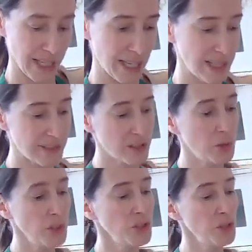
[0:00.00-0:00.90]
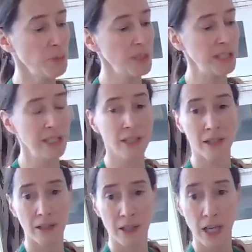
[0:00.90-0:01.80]
it's going to be
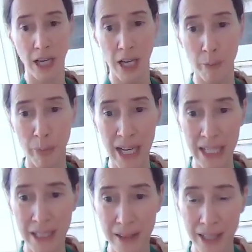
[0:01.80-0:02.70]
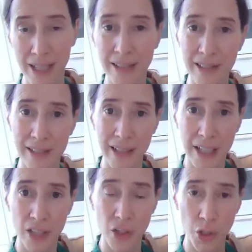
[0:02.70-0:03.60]
a bag of this.
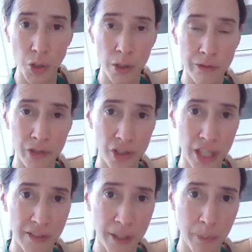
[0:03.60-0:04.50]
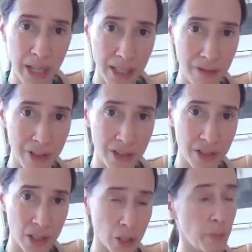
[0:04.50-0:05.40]
So you'll have received a bag of
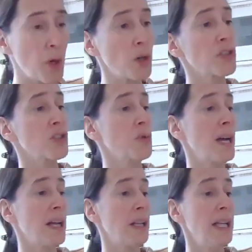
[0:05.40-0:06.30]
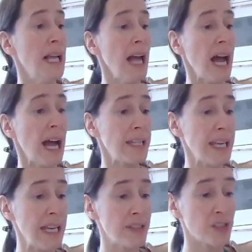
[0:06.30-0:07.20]
this in your box as well, and
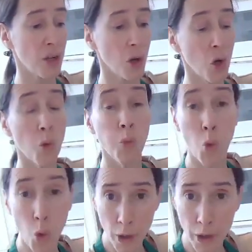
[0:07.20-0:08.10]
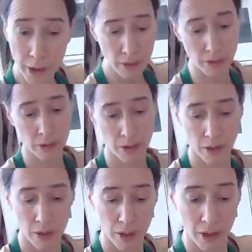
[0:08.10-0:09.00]
it's corn
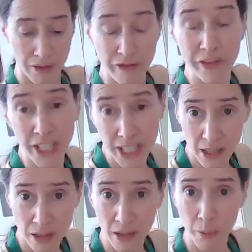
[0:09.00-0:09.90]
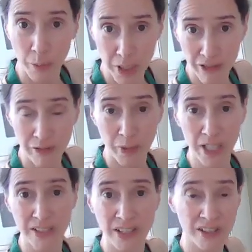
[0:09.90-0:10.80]
vegan beef
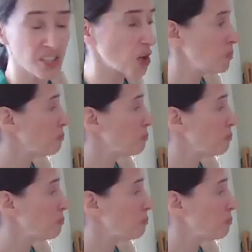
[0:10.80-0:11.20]
pieces, so